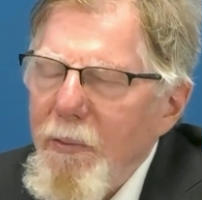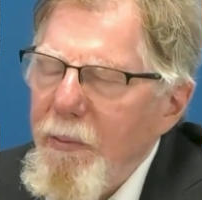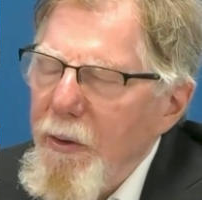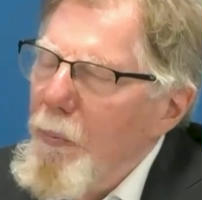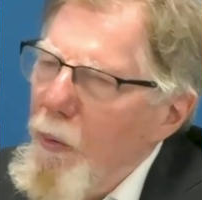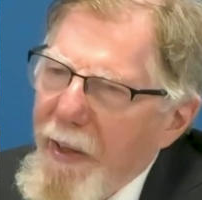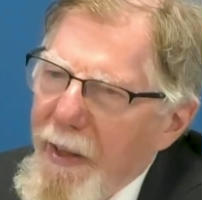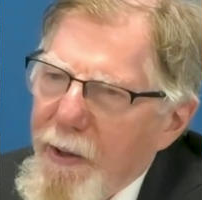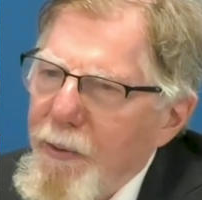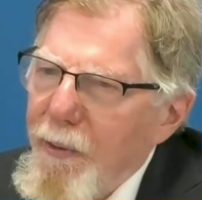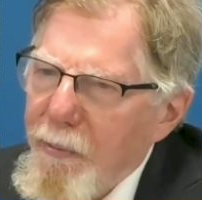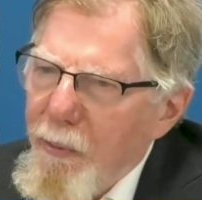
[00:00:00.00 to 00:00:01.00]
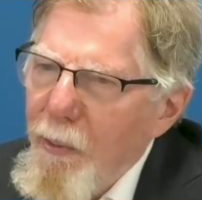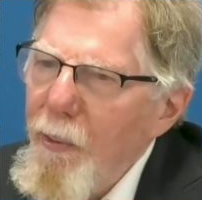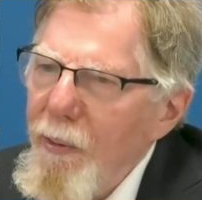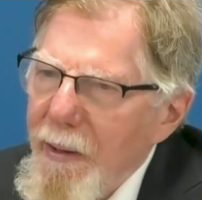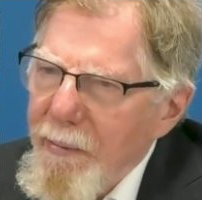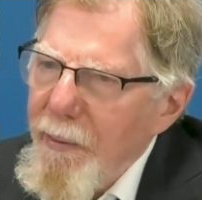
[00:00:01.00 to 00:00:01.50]
to move history
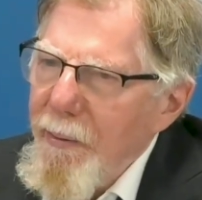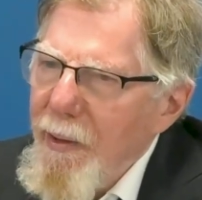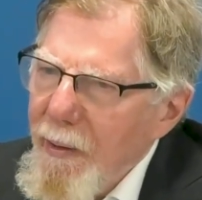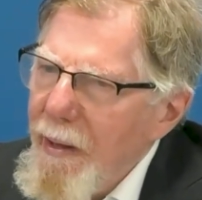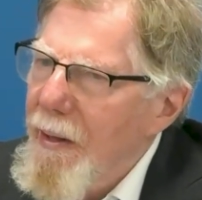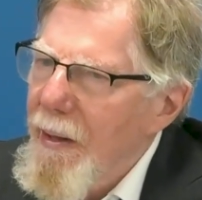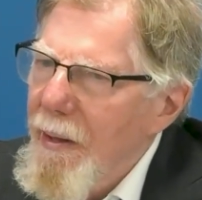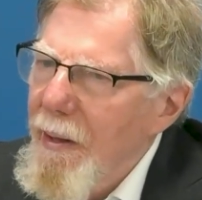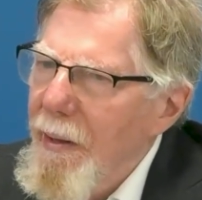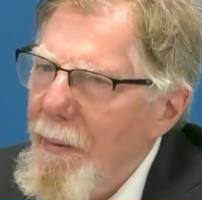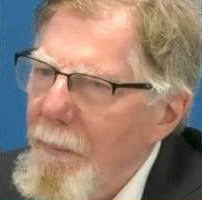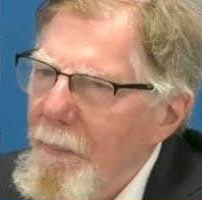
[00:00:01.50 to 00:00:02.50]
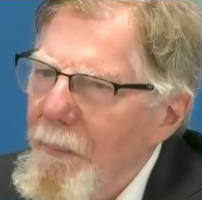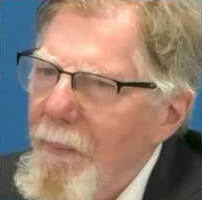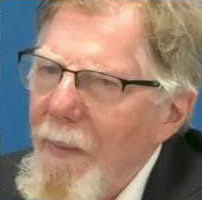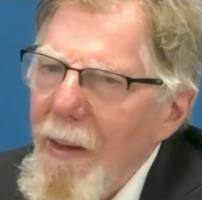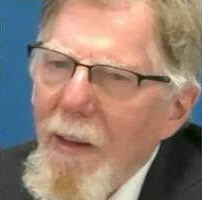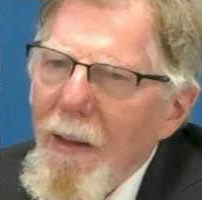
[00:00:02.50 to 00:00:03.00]
forward, if you like. And
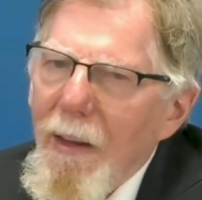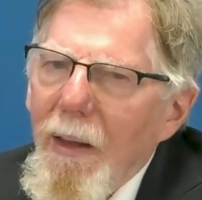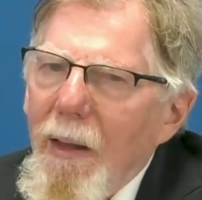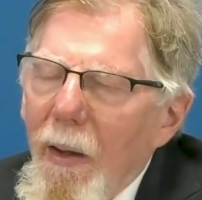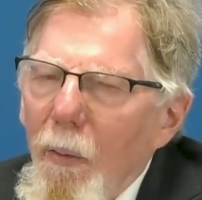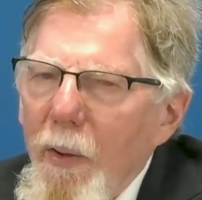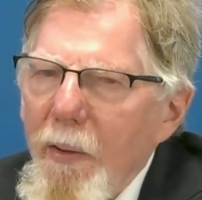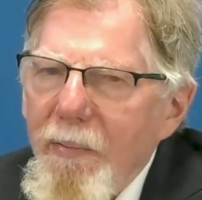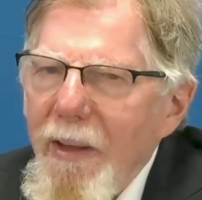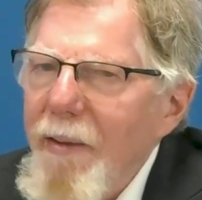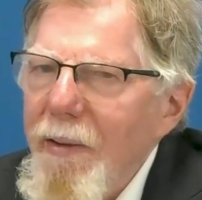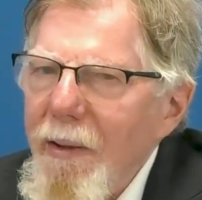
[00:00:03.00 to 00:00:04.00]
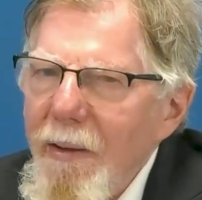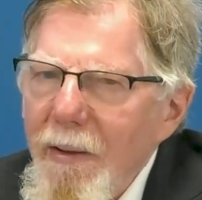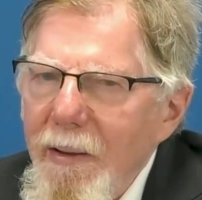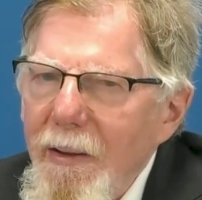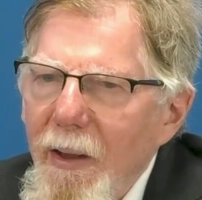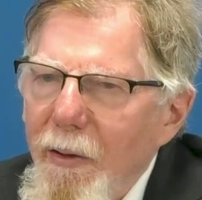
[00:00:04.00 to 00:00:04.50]
we've never
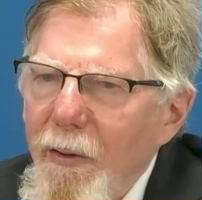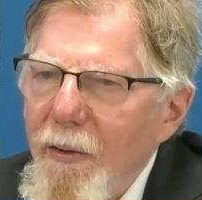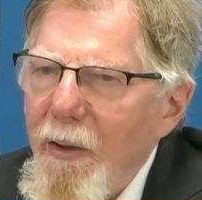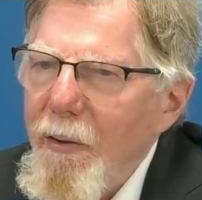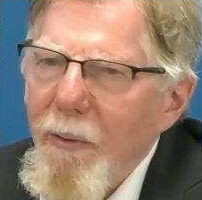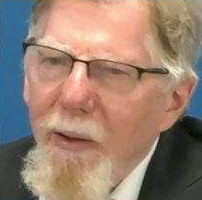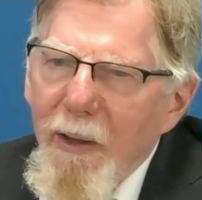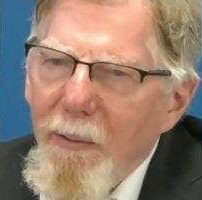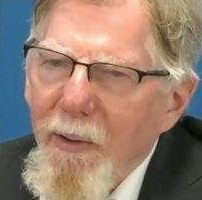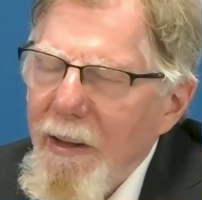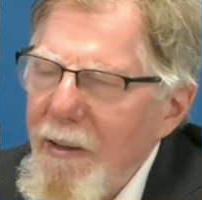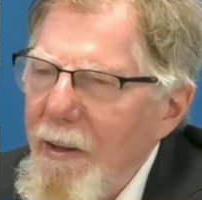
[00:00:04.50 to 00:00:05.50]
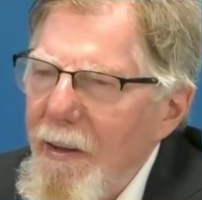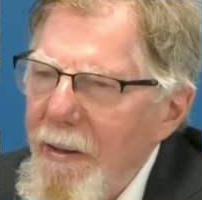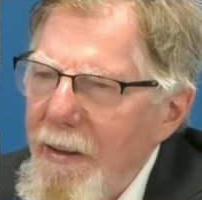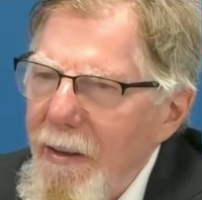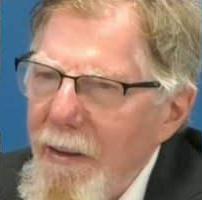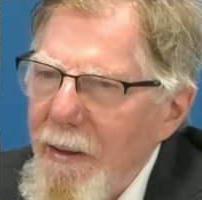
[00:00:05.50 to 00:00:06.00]
agreed with this
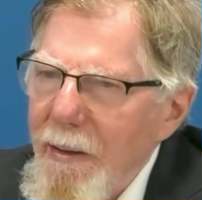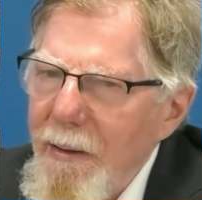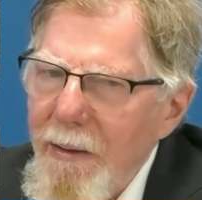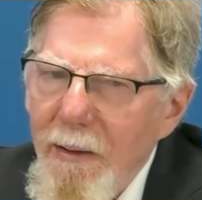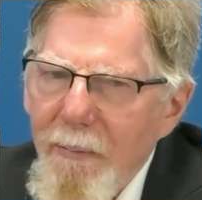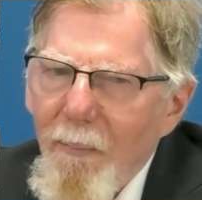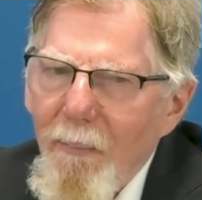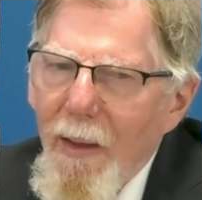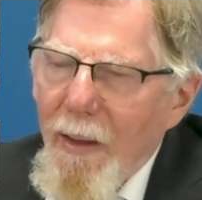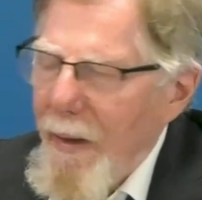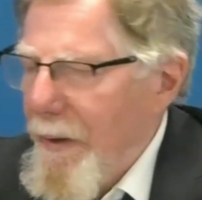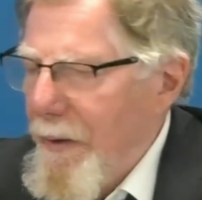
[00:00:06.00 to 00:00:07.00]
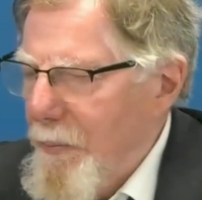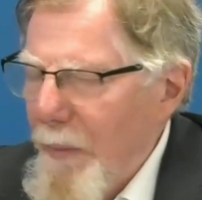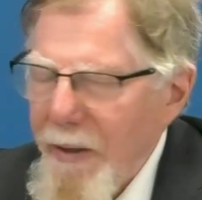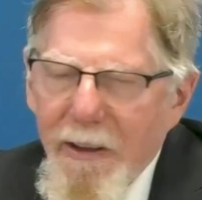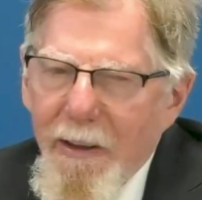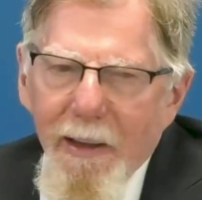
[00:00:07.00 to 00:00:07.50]
idea. It's
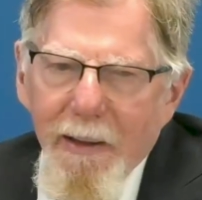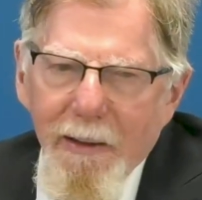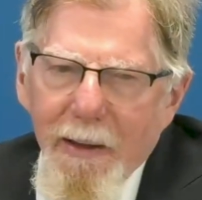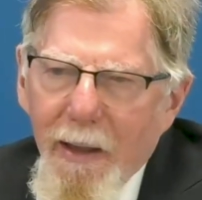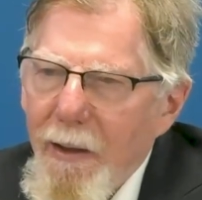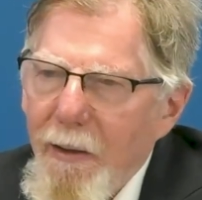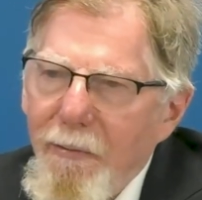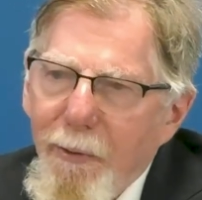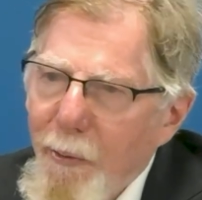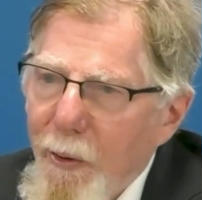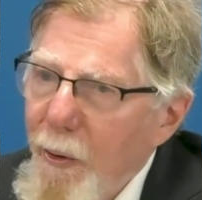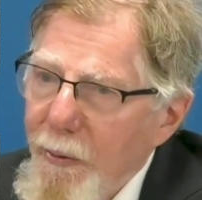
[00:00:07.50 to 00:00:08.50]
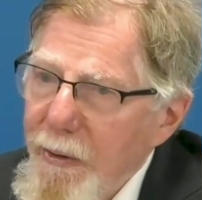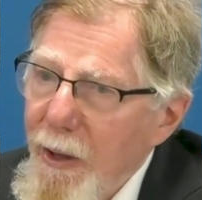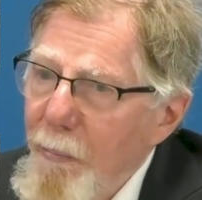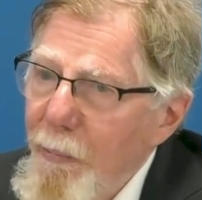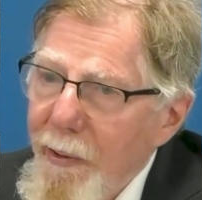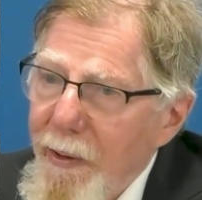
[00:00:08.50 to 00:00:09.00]
mentioned in a footnote
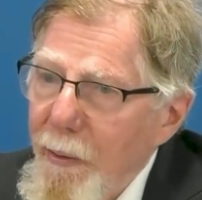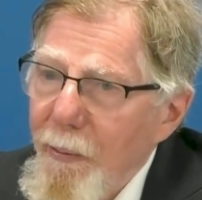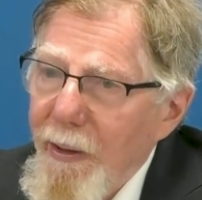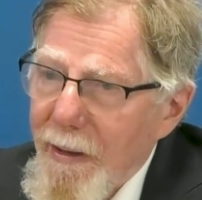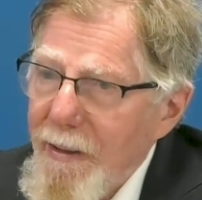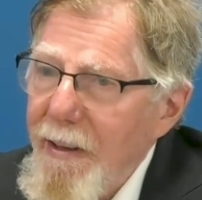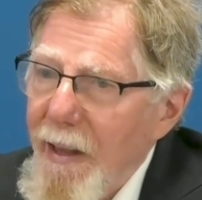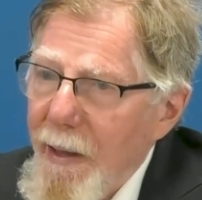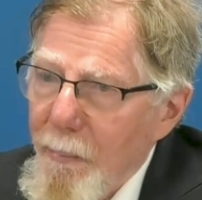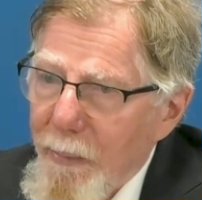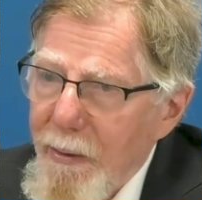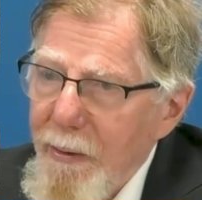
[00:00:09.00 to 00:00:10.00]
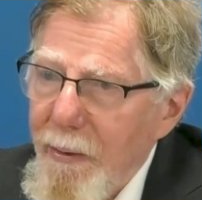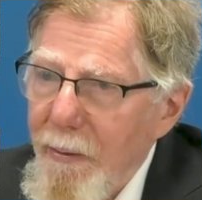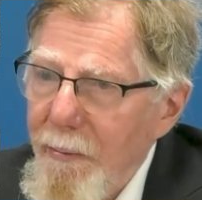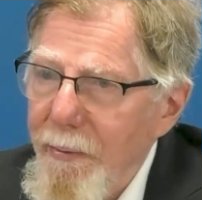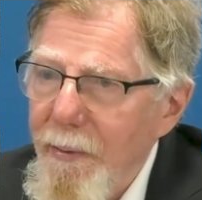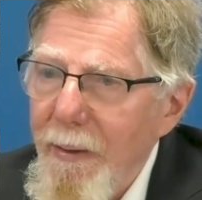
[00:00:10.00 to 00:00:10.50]
somewhere in the witness statement
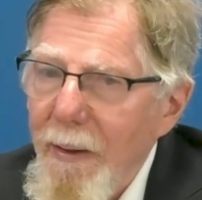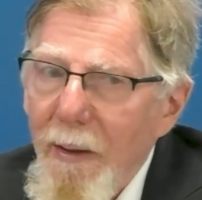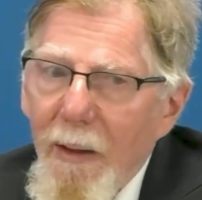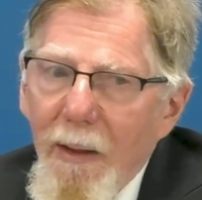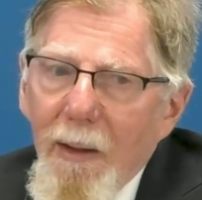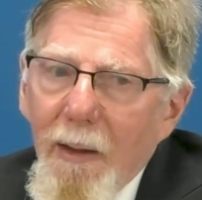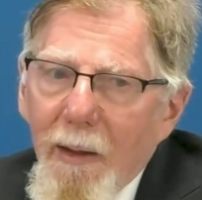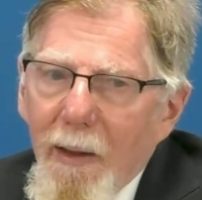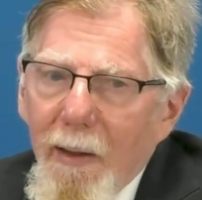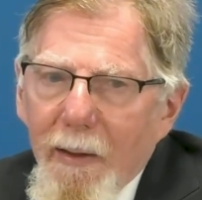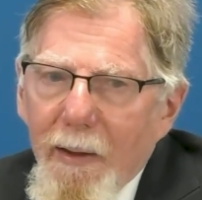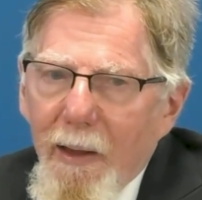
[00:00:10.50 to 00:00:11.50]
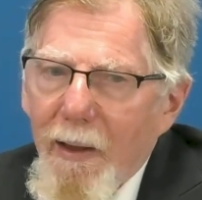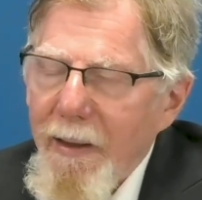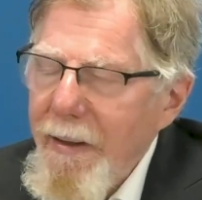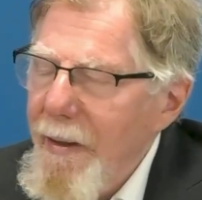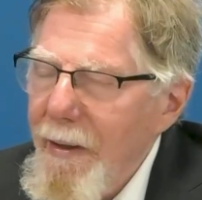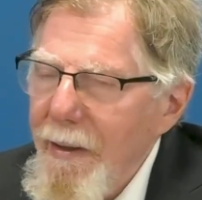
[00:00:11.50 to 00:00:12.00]
of the
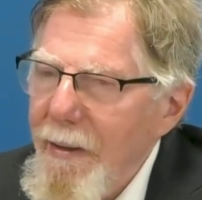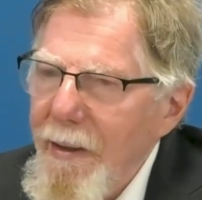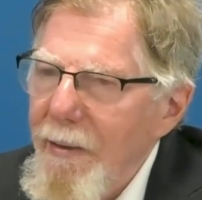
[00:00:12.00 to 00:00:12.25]
idea that